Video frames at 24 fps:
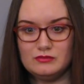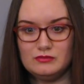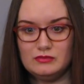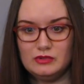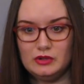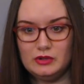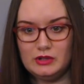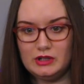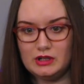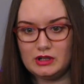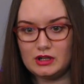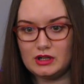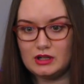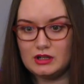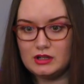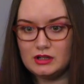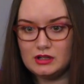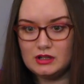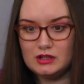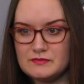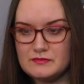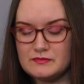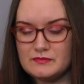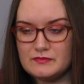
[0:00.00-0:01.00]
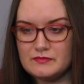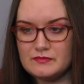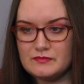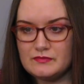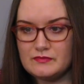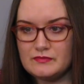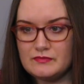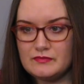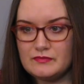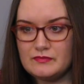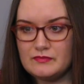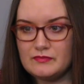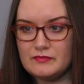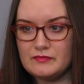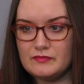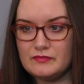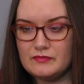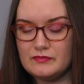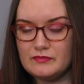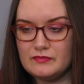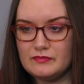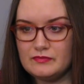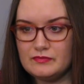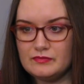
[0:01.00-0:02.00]
You need her. Unless we can
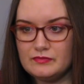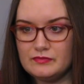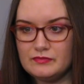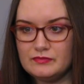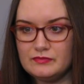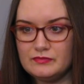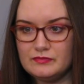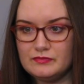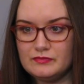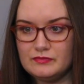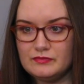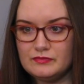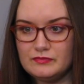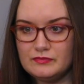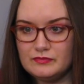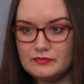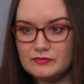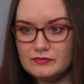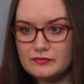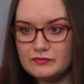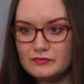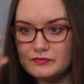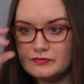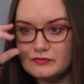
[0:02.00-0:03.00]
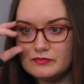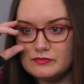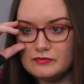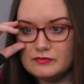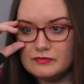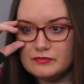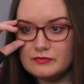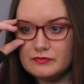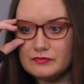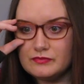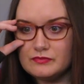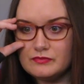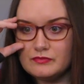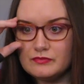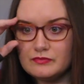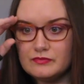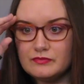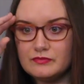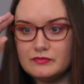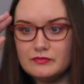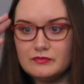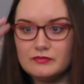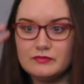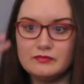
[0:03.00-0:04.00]
convince a whole lot of people to do something,
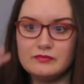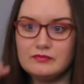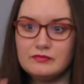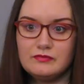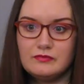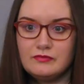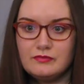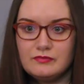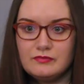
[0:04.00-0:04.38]
they're not going to